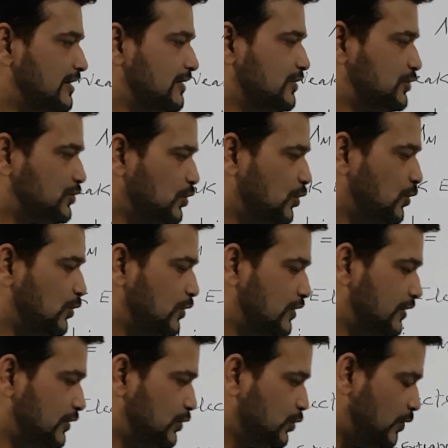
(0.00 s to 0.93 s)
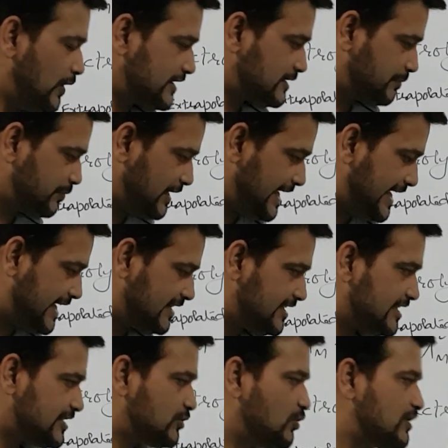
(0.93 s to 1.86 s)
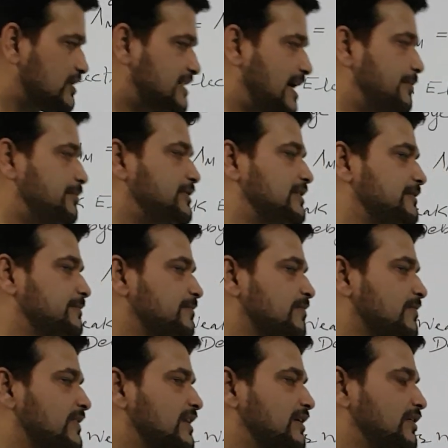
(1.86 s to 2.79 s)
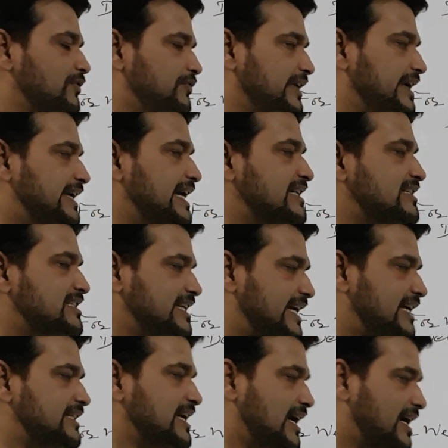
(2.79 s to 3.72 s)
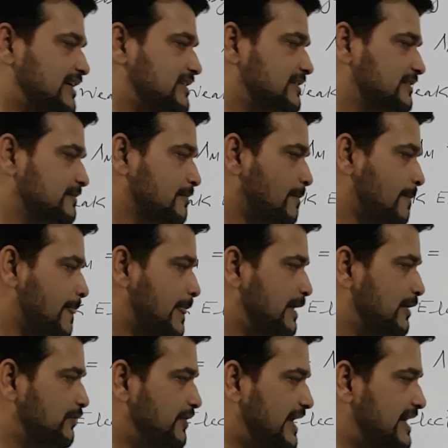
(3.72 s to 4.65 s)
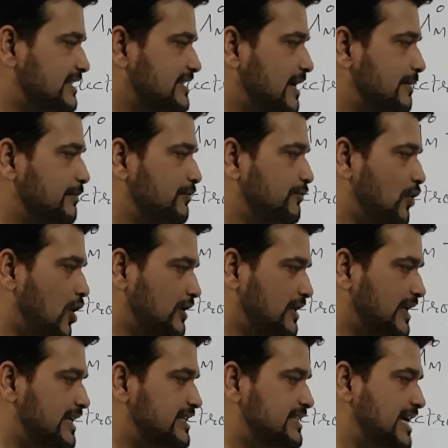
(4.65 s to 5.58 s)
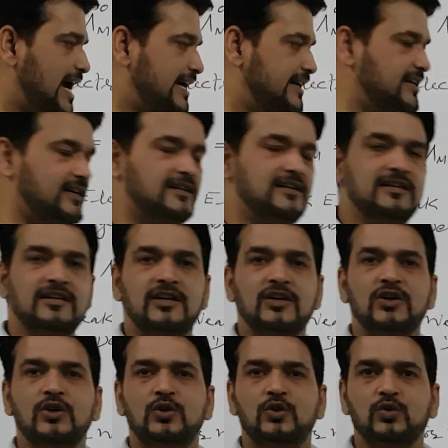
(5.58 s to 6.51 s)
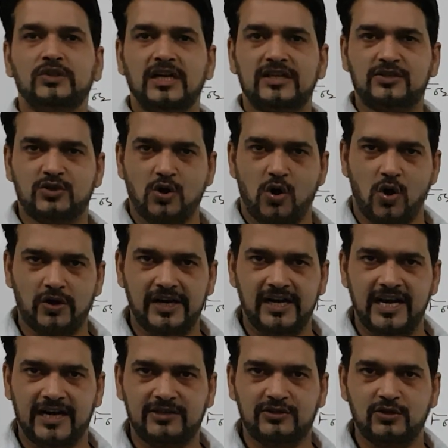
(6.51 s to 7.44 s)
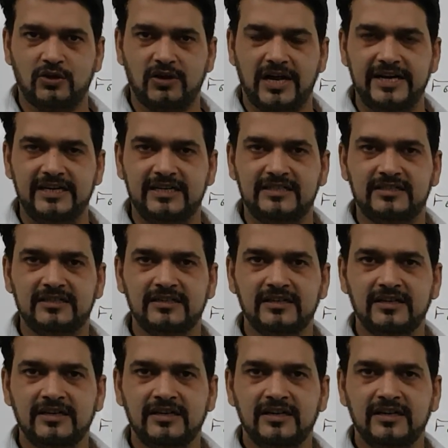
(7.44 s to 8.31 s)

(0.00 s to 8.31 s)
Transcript: So to explain this concept, we can say that when some water is added to the strong electrolytes,